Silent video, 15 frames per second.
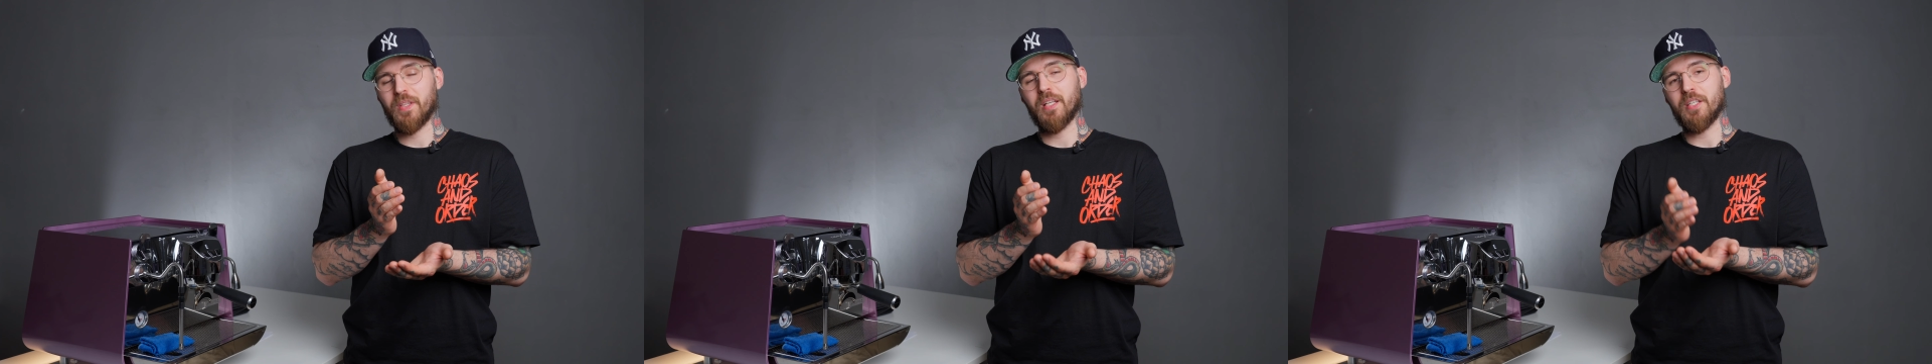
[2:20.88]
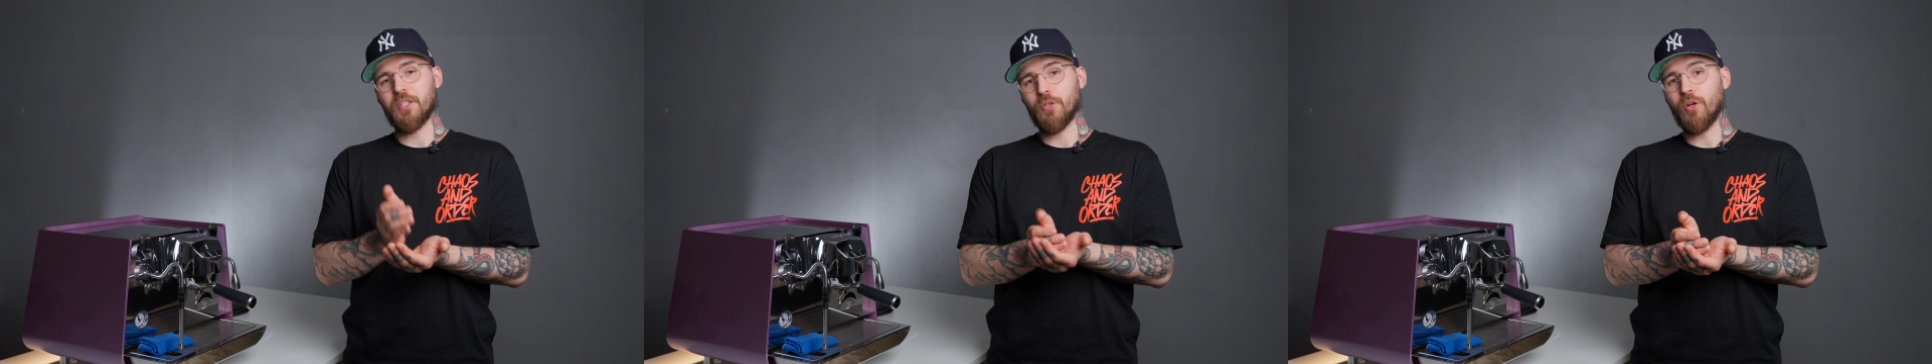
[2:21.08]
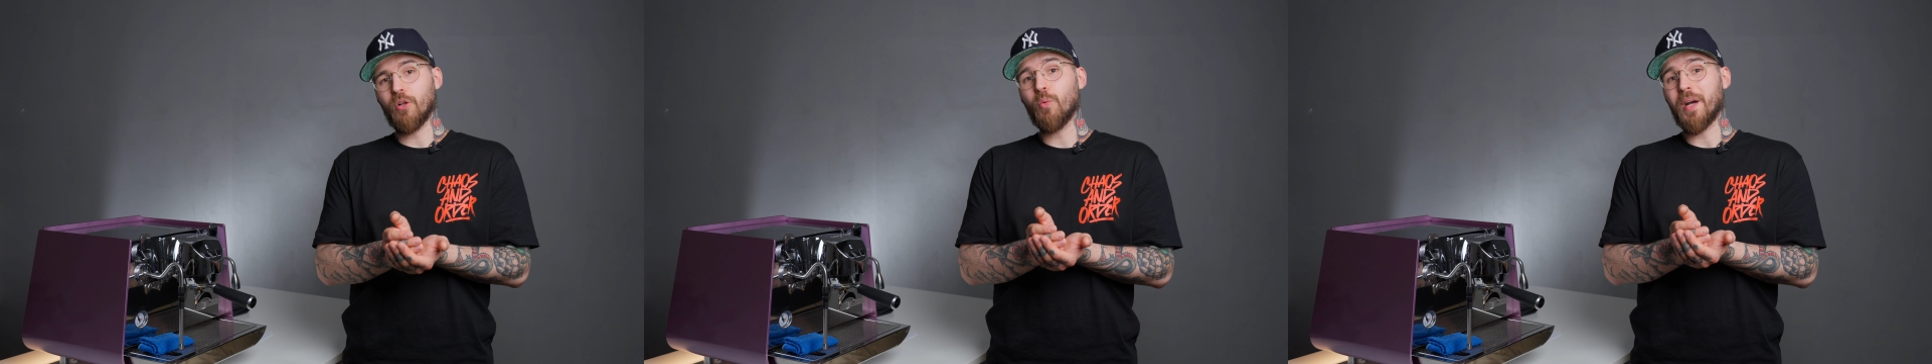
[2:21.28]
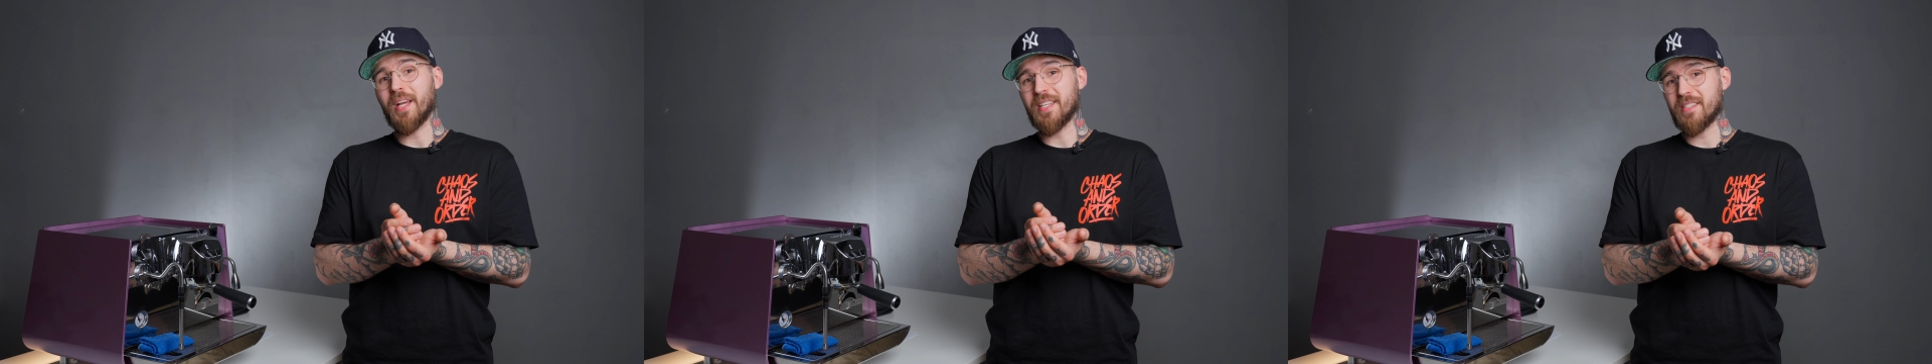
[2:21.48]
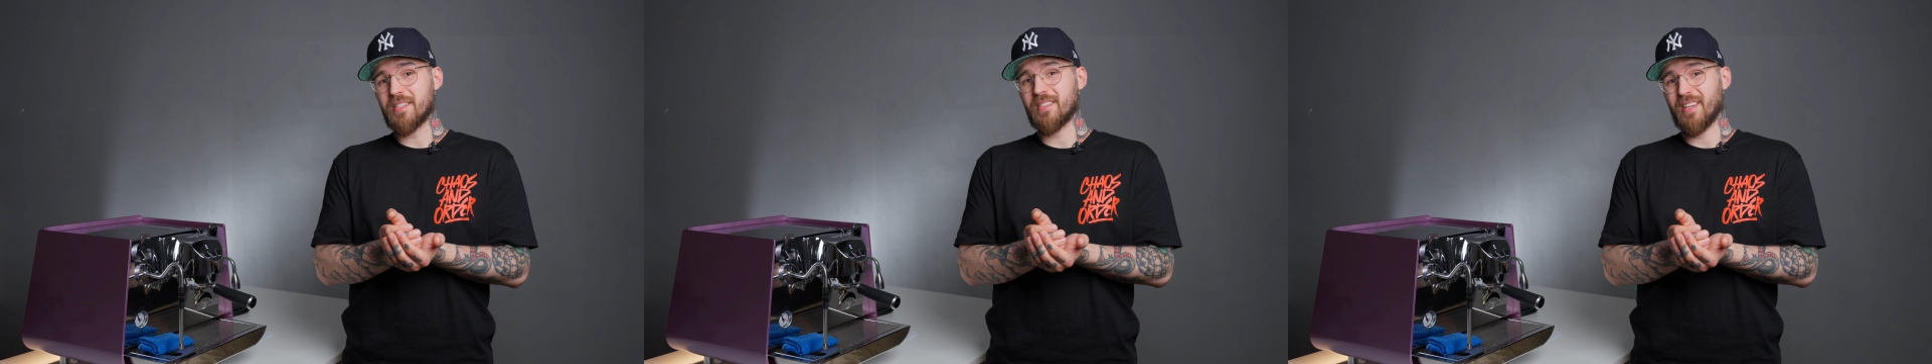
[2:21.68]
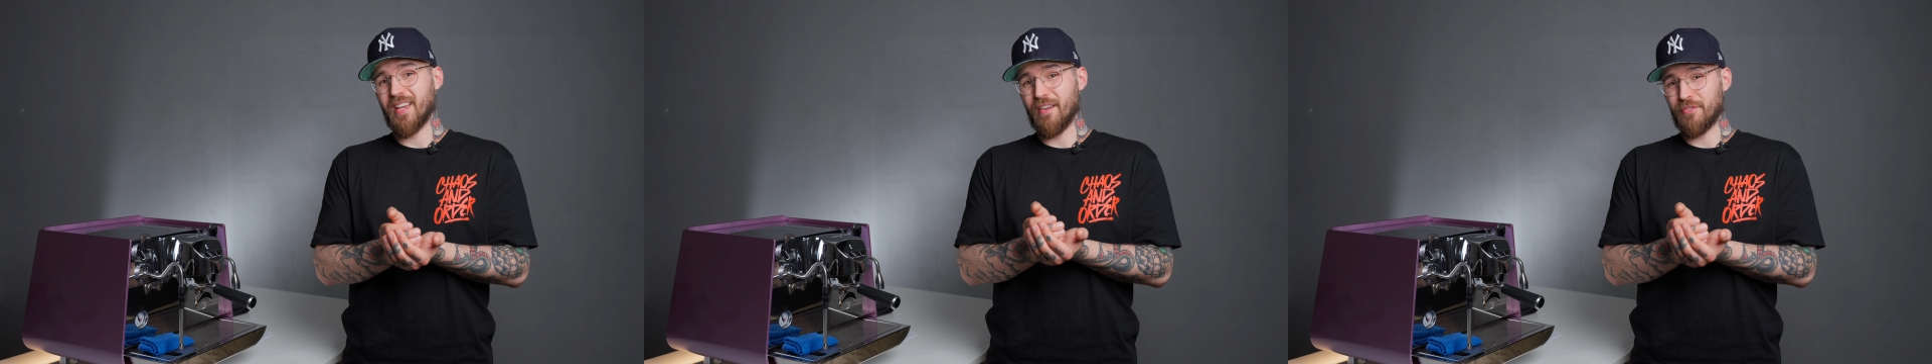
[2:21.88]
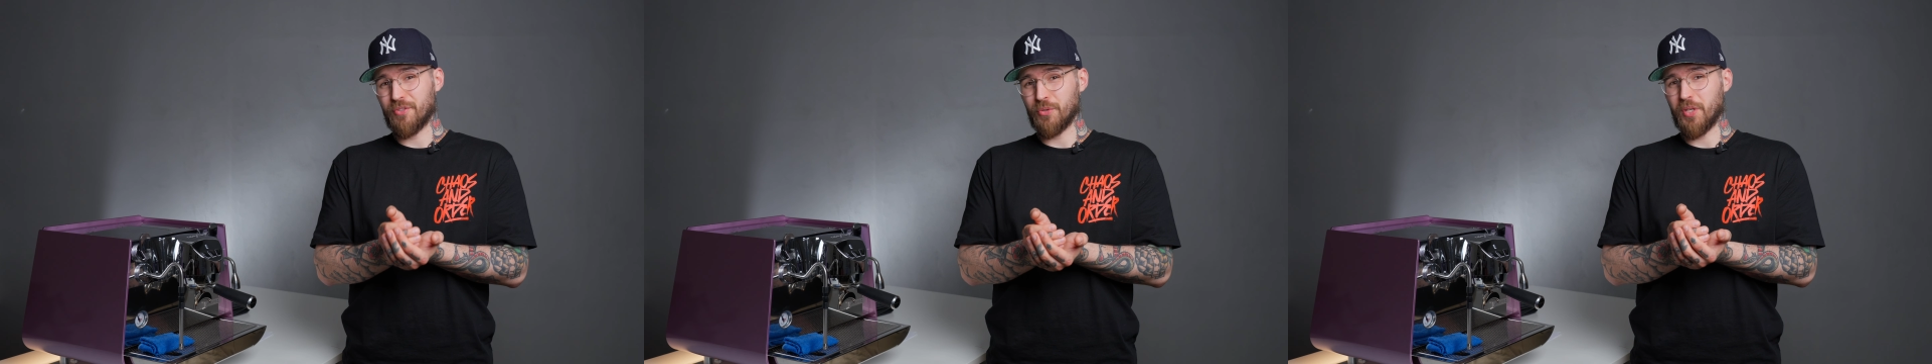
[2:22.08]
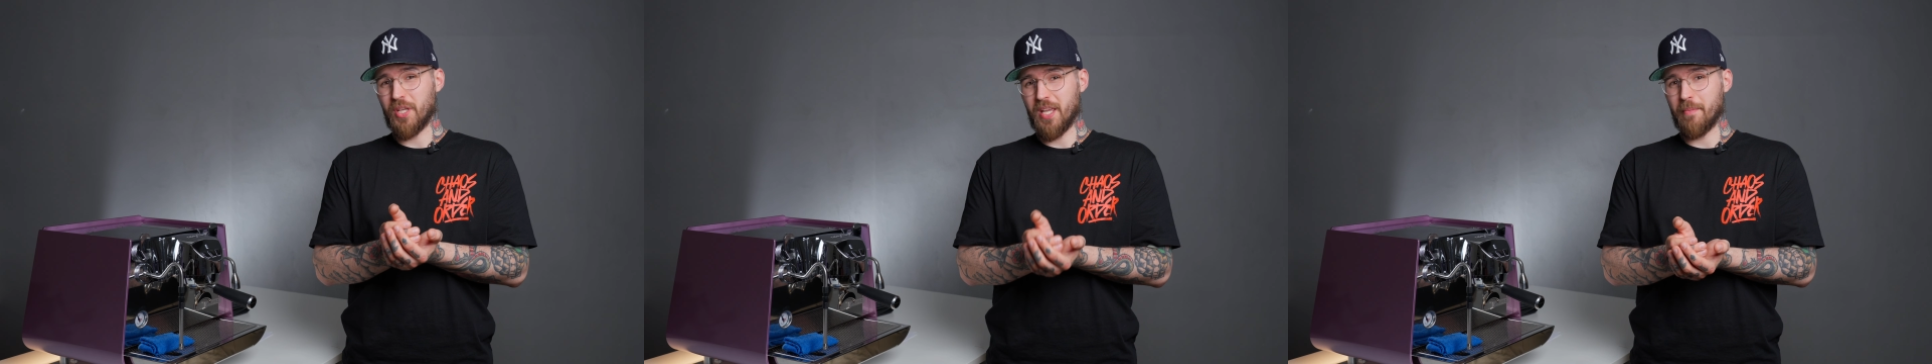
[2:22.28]
You always have
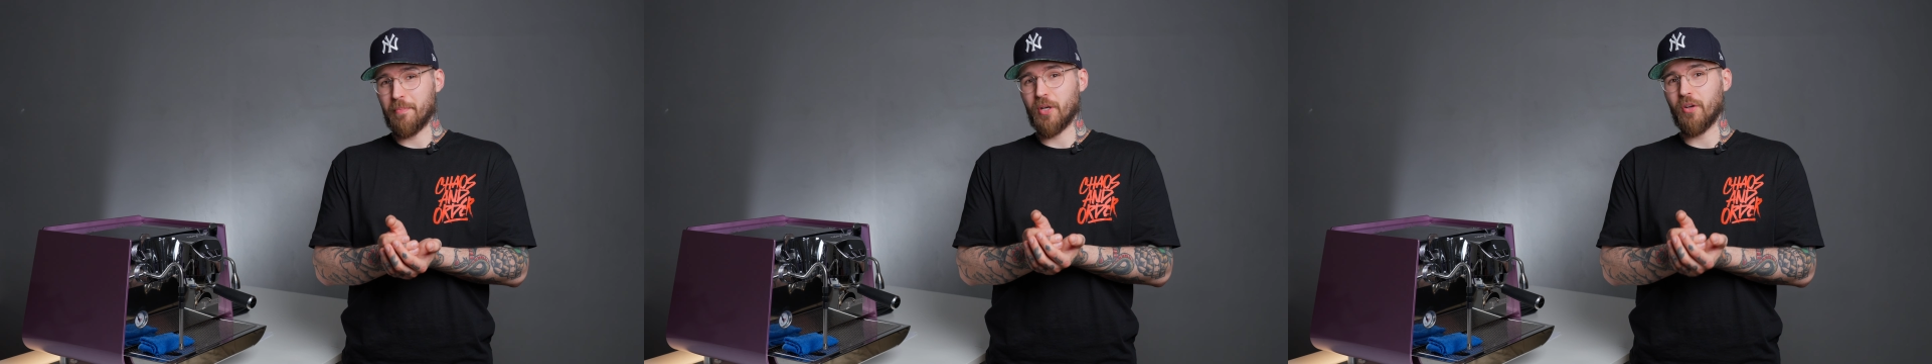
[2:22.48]
to keep